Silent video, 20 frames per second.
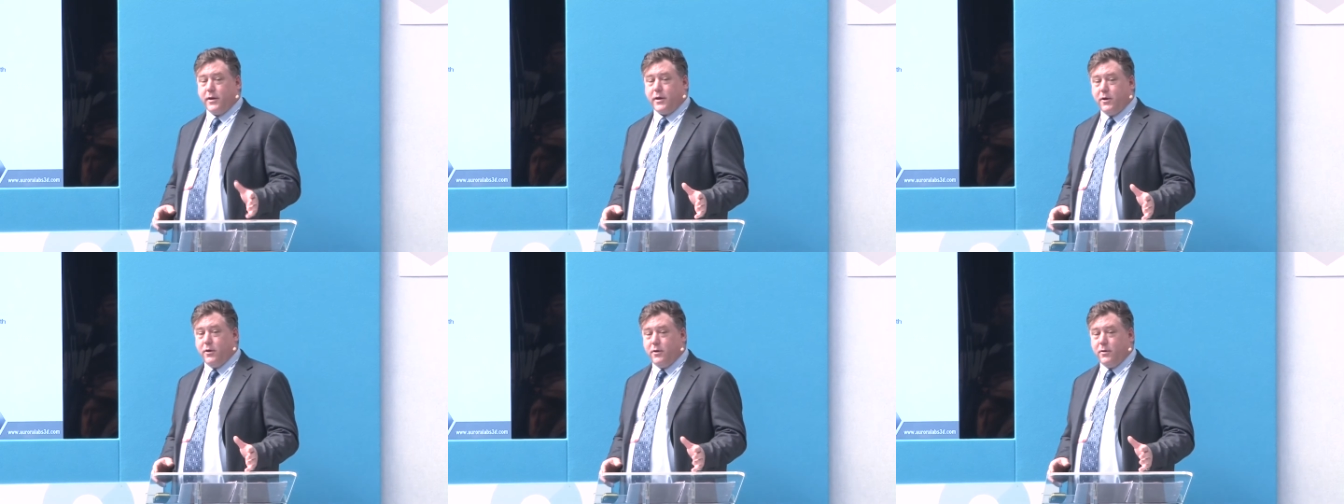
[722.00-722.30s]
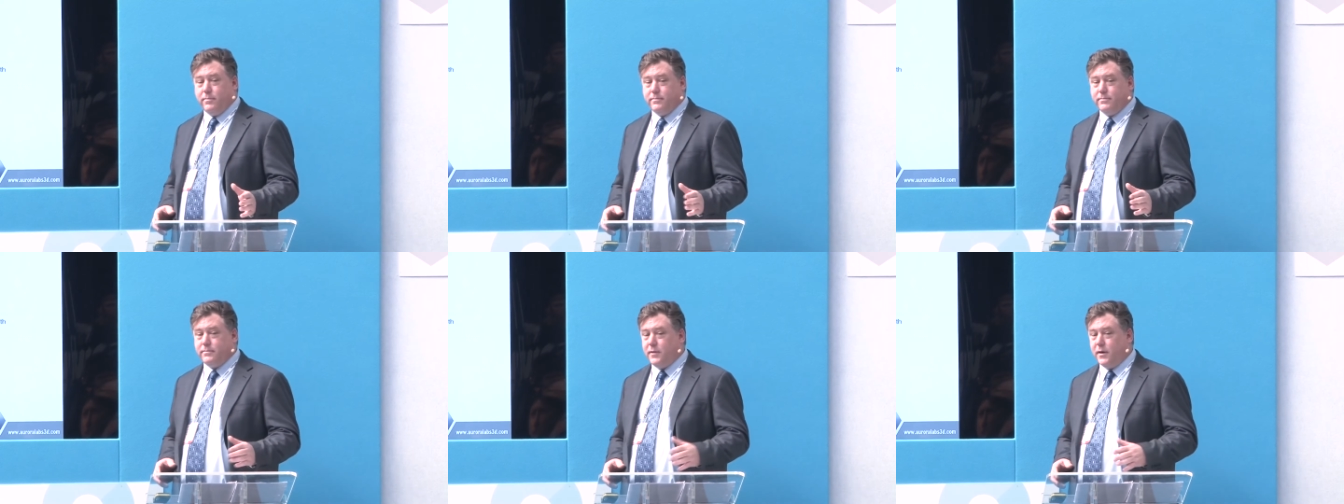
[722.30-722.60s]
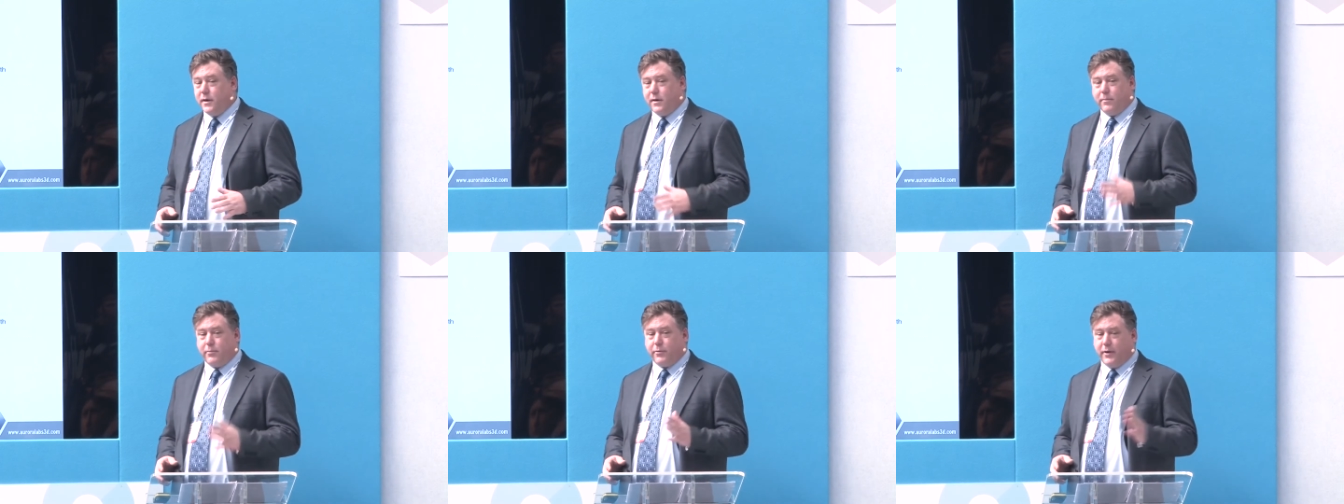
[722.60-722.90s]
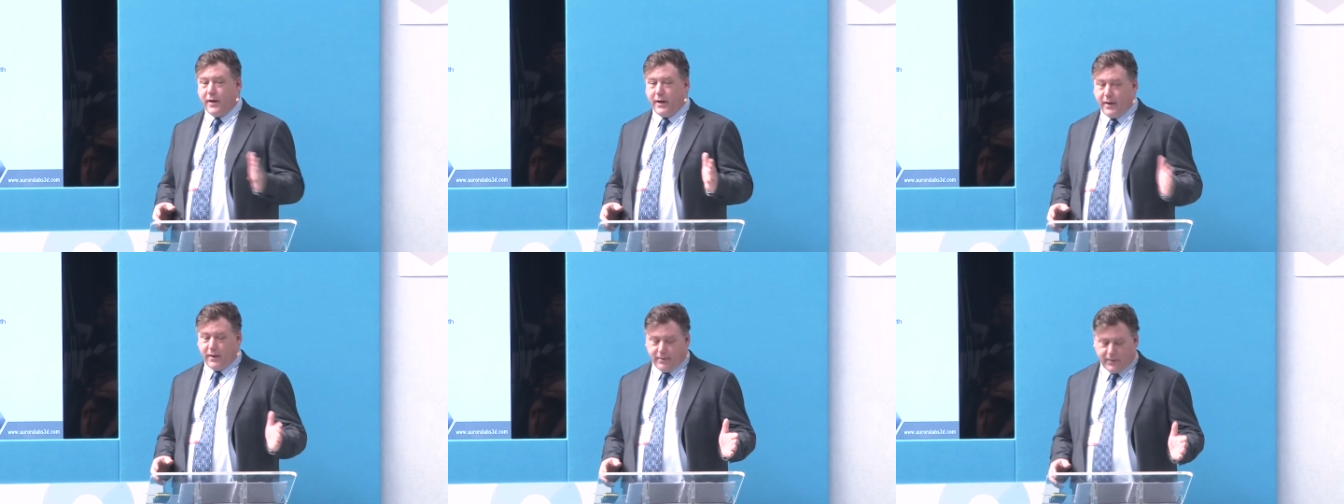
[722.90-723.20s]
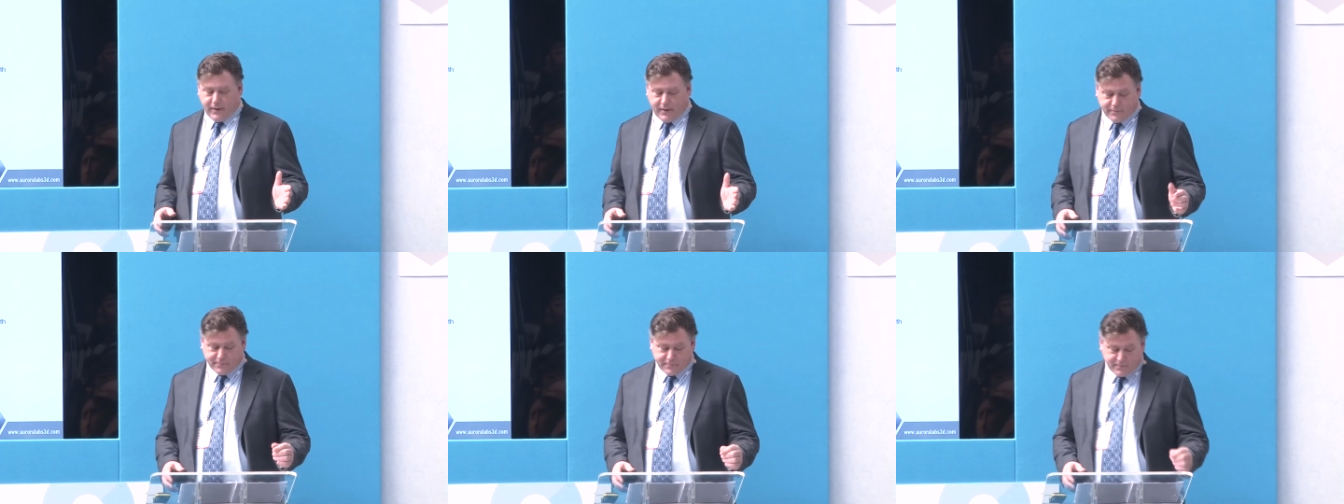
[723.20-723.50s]
a cube, you can print
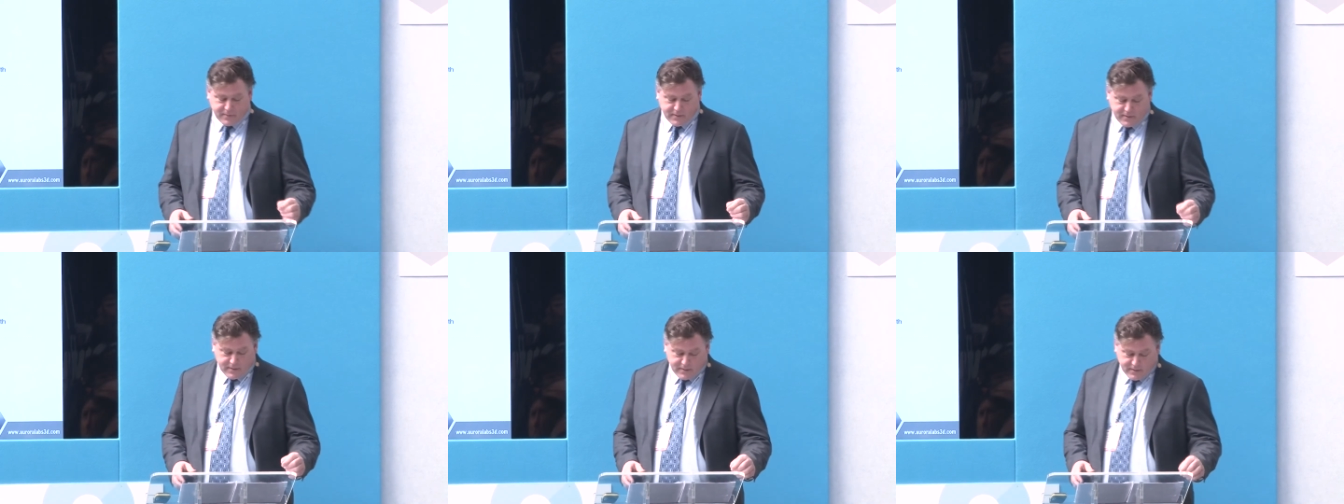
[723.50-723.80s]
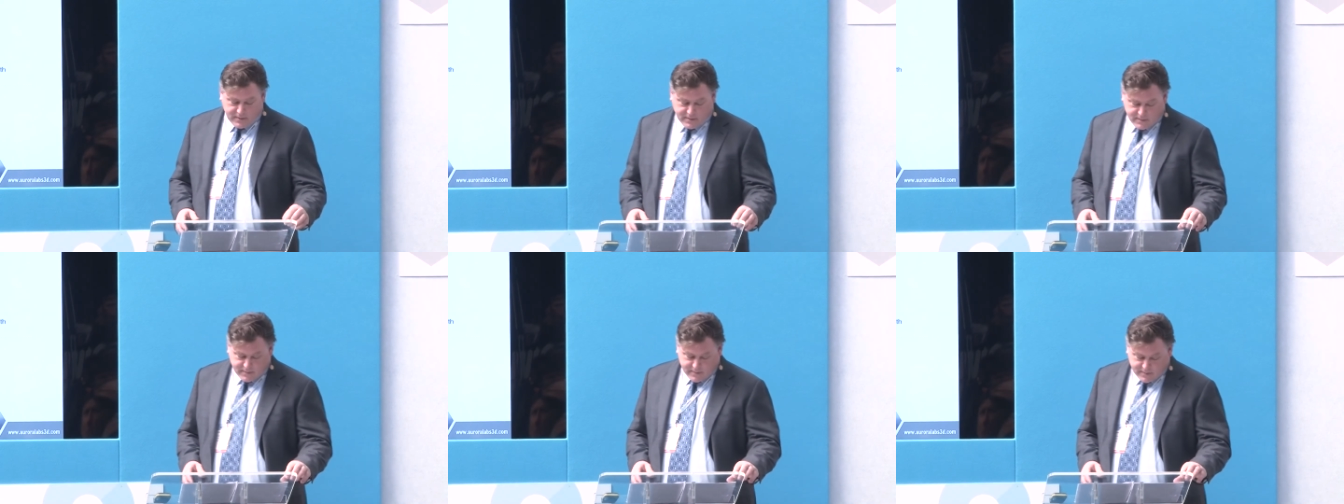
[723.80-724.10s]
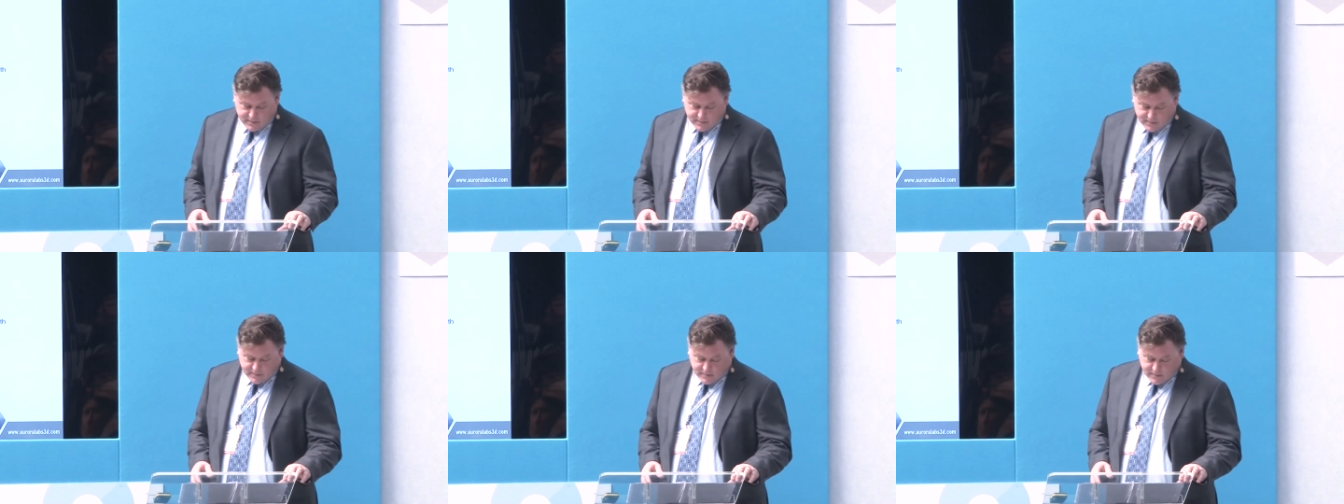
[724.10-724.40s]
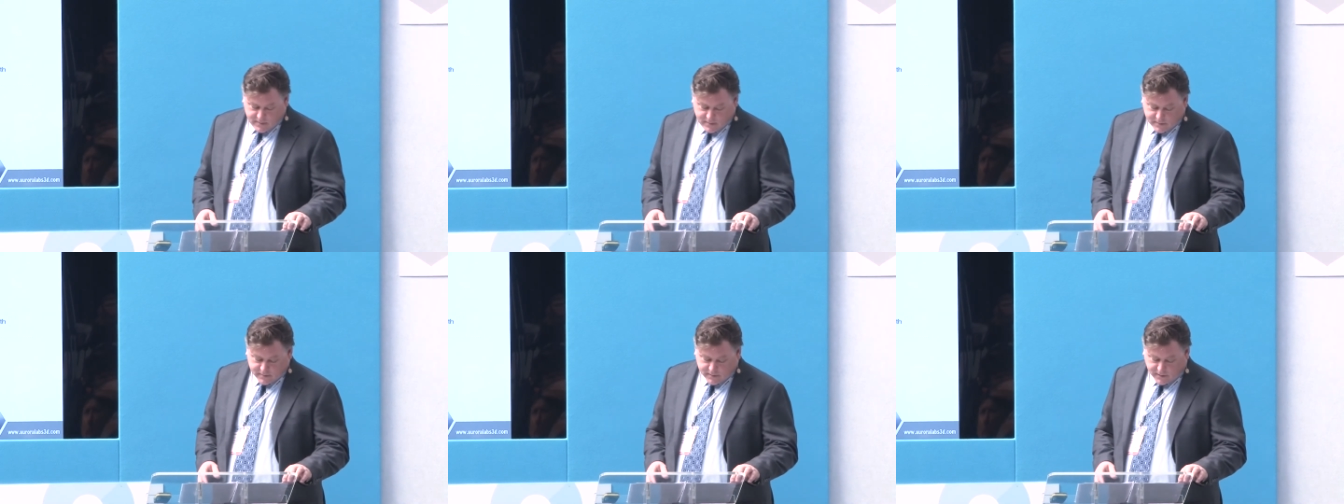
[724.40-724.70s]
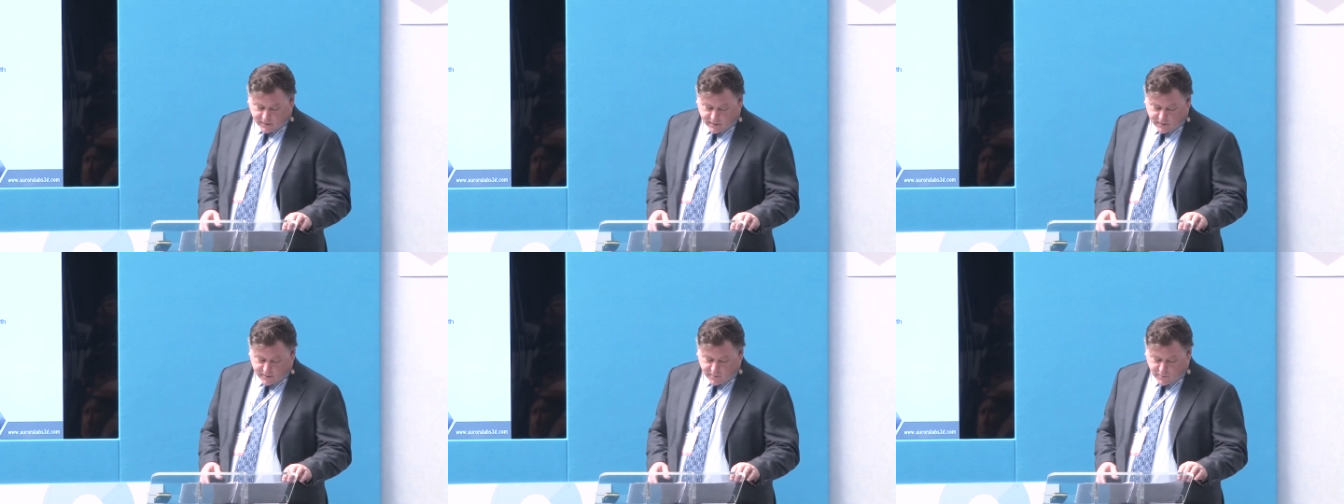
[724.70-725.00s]
anything.
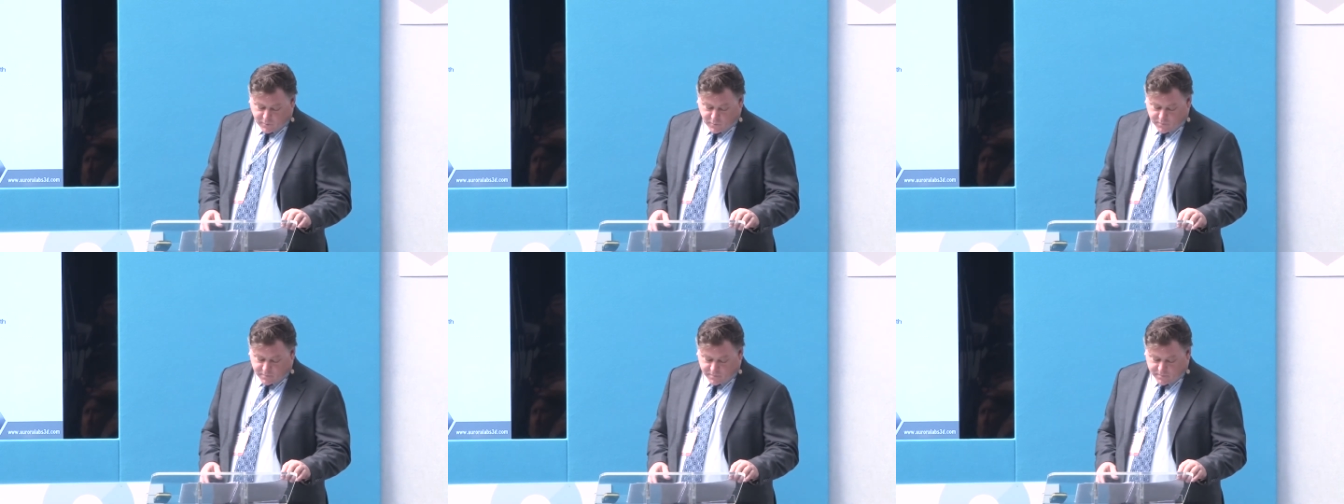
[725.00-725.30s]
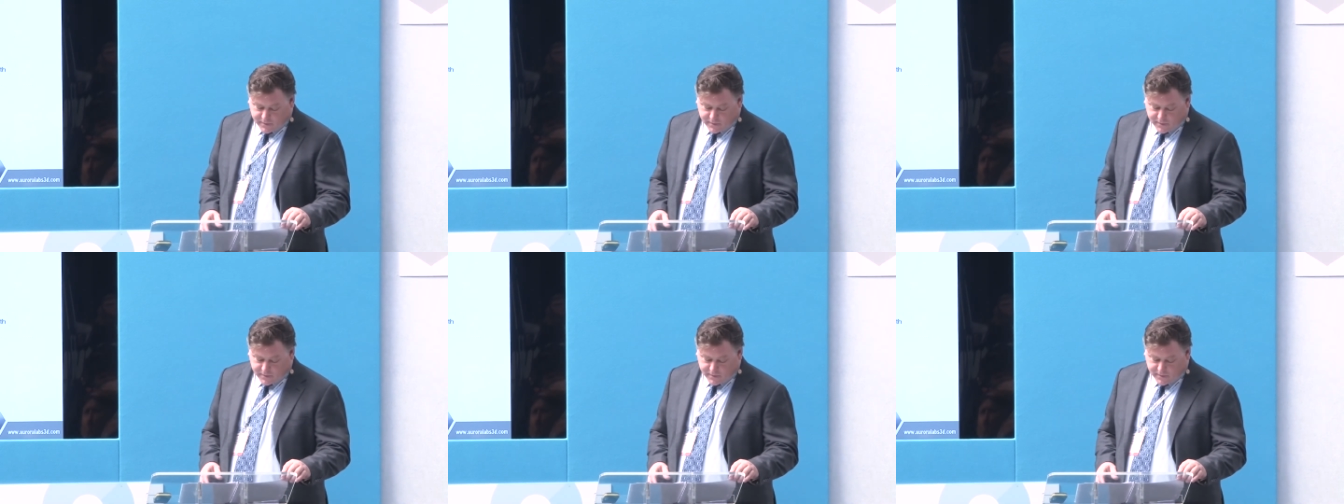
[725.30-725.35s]
So